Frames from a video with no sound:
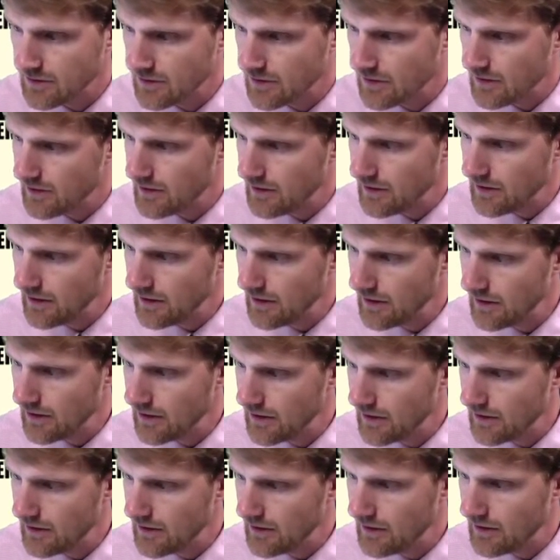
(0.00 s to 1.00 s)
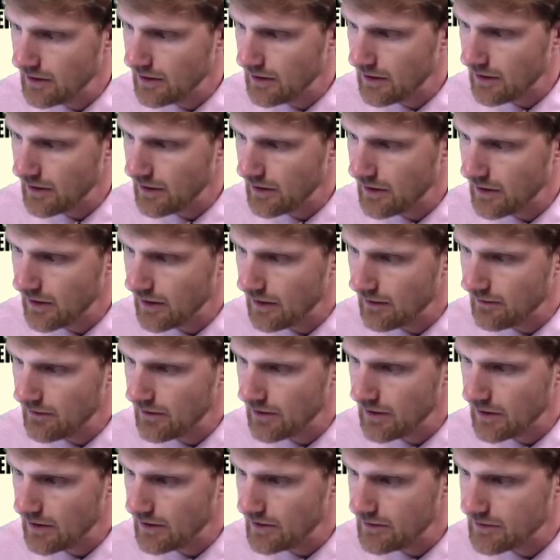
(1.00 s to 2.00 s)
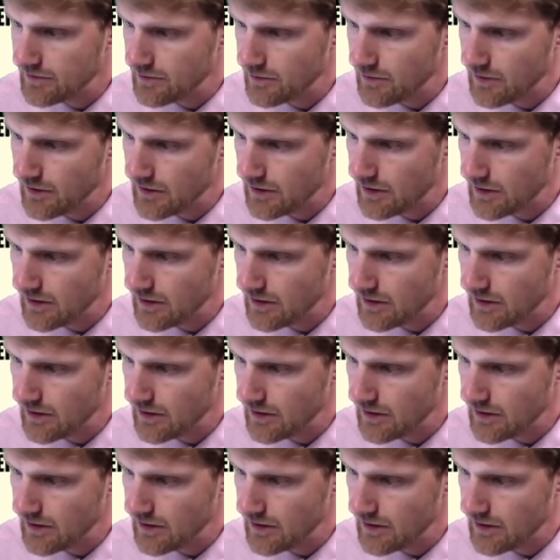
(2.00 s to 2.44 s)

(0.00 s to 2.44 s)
And then I didn't have any, so we